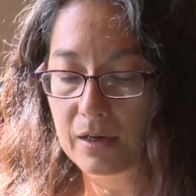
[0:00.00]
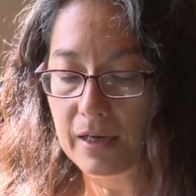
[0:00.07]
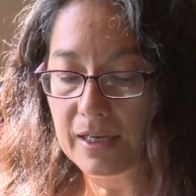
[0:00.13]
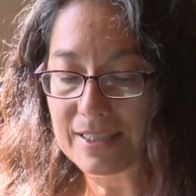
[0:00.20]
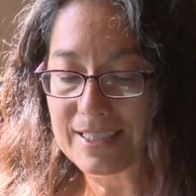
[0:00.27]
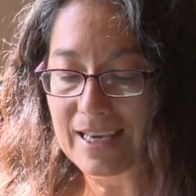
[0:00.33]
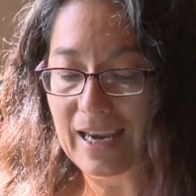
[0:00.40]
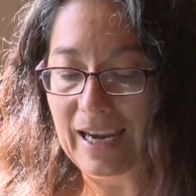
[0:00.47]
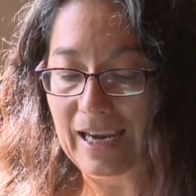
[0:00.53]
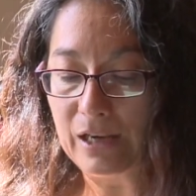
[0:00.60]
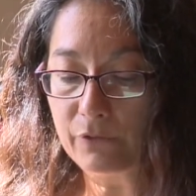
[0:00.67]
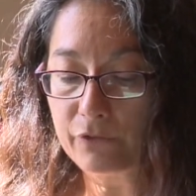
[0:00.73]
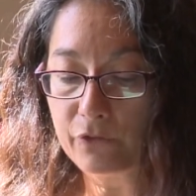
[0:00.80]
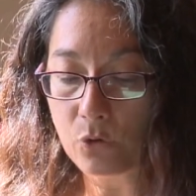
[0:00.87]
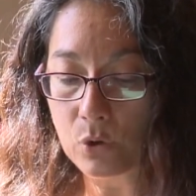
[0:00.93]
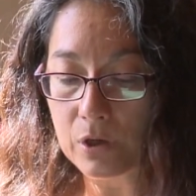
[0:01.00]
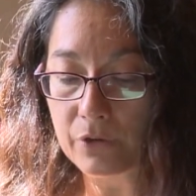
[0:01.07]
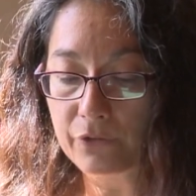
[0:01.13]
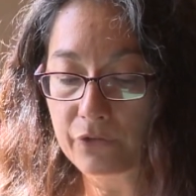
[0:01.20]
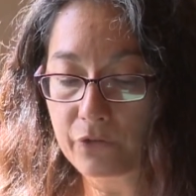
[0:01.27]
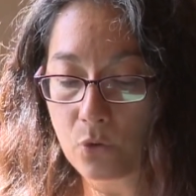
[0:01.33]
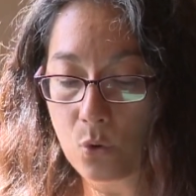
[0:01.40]
It's
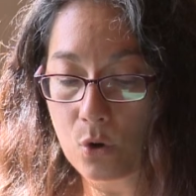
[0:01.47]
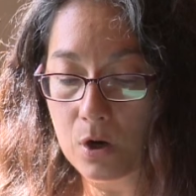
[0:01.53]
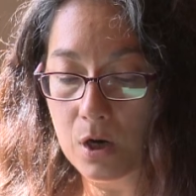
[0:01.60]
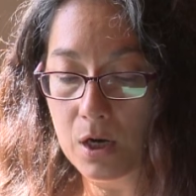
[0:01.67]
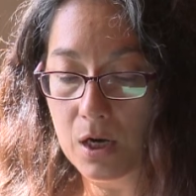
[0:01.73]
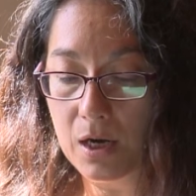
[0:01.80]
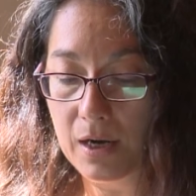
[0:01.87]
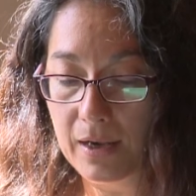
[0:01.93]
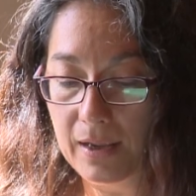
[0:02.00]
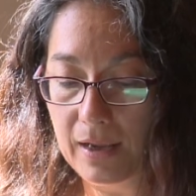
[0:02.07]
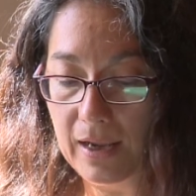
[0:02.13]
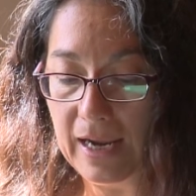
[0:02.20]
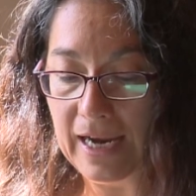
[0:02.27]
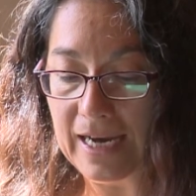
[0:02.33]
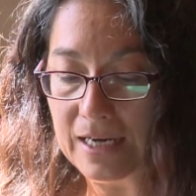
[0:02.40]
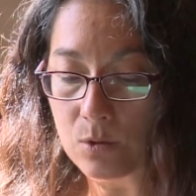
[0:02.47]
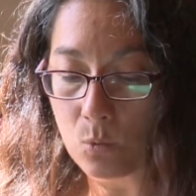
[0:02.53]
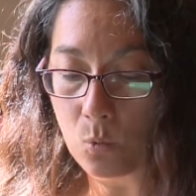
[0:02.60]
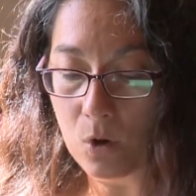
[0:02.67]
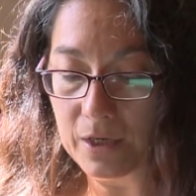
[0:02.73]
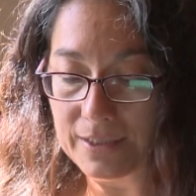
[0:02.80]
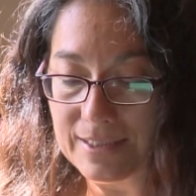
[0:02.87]

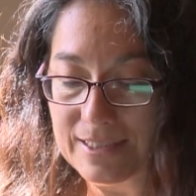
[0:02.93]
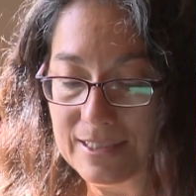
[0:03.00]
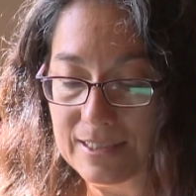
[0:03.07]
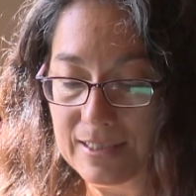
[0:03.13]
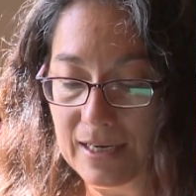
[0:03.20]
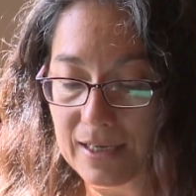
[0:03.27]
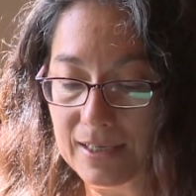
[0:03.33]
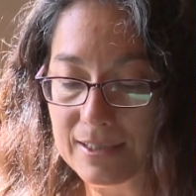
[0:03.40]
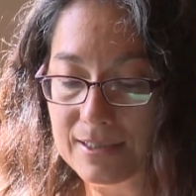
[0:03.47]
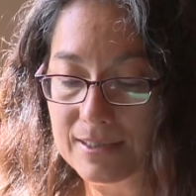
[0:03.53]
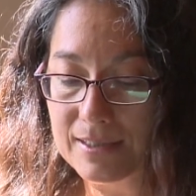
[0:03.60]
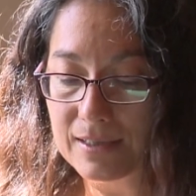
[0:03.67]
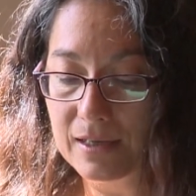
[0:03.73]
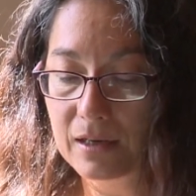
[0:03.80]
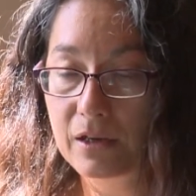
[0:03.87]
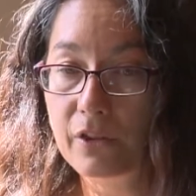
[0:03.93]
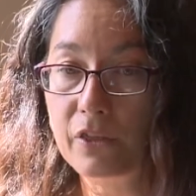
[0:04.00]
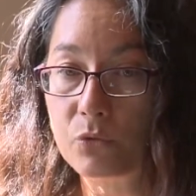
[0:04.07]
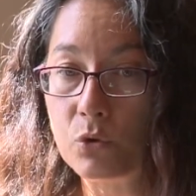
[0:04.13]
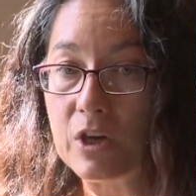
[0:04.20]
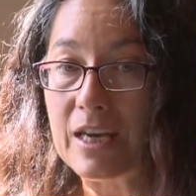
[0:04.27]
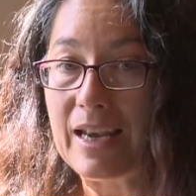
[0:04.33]

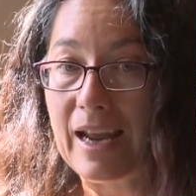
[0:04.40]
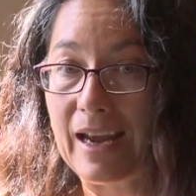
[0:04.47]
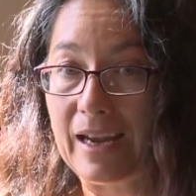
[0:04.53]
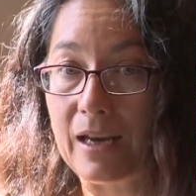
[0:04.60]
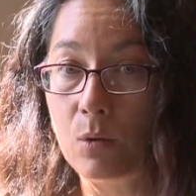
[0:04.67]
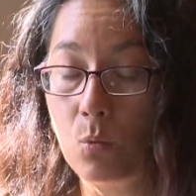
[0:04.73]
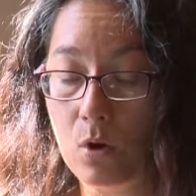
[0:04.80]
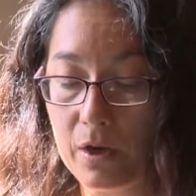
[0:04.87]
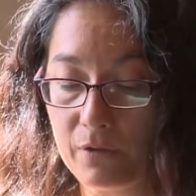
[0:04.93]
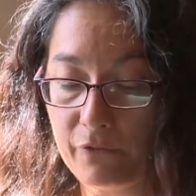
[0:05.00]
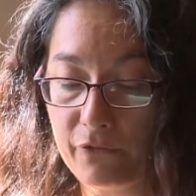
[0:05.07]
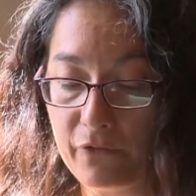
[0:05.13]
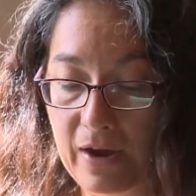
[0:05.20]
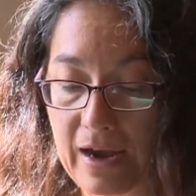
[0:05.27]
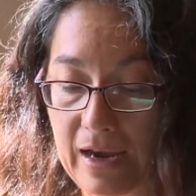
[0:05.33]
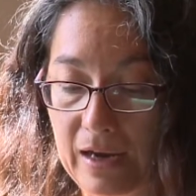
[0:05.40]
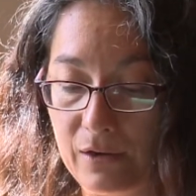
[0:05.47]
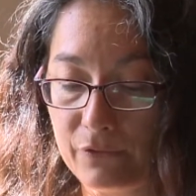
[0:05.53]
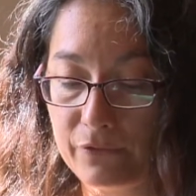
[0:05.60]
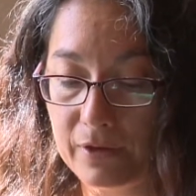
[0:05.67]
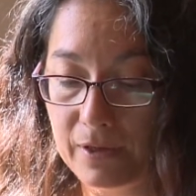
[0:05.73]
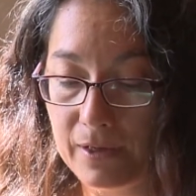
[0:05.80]
844-816-3915.